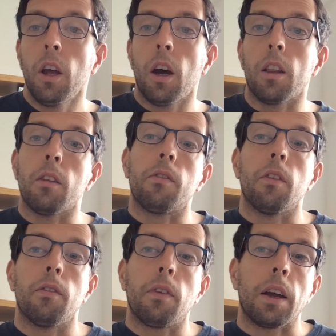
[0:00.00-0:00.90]
and
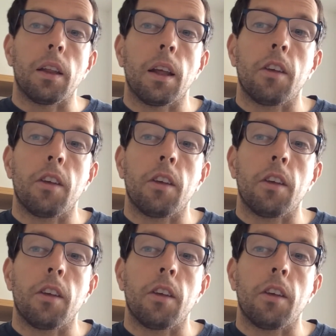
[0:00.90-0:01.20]
the fight